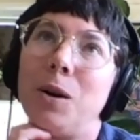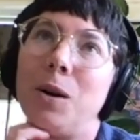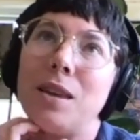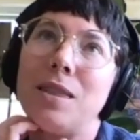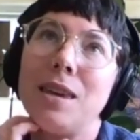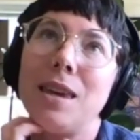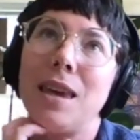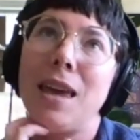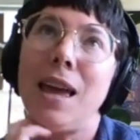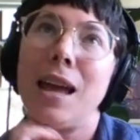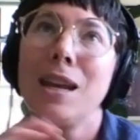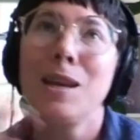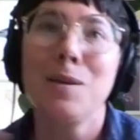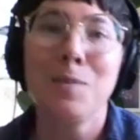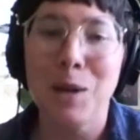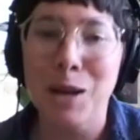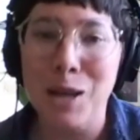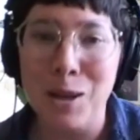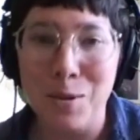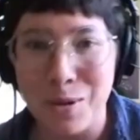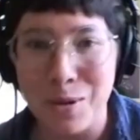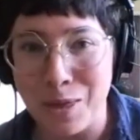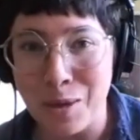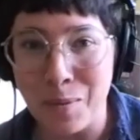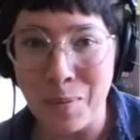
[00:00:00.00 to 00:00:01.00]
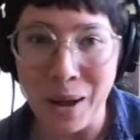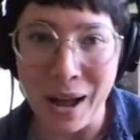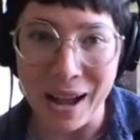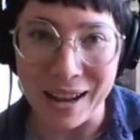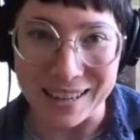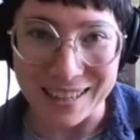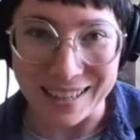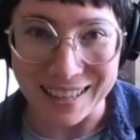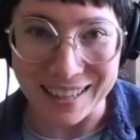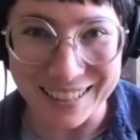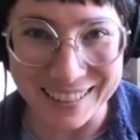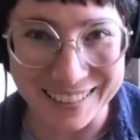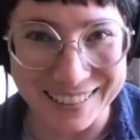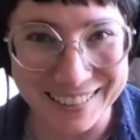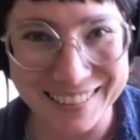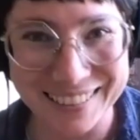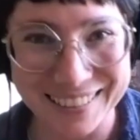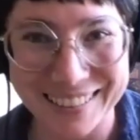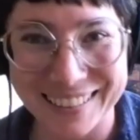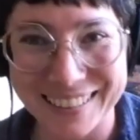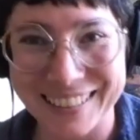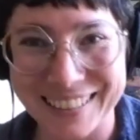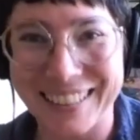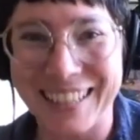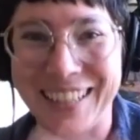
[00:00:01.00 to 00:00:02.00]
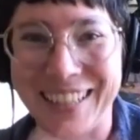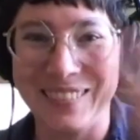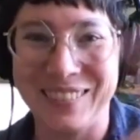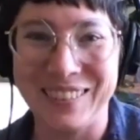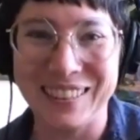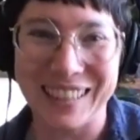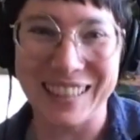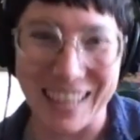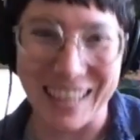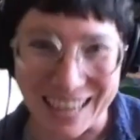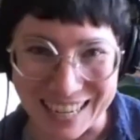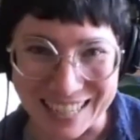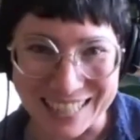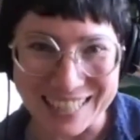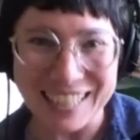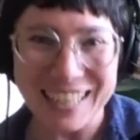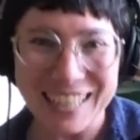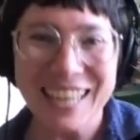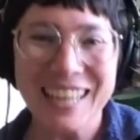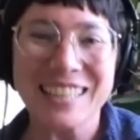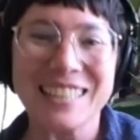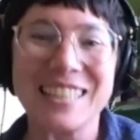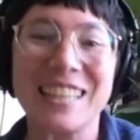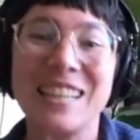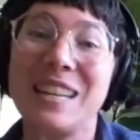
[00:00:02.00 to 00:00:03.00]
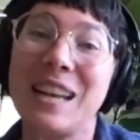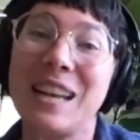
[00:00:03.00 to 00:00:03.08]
I think anybody with a body can relate to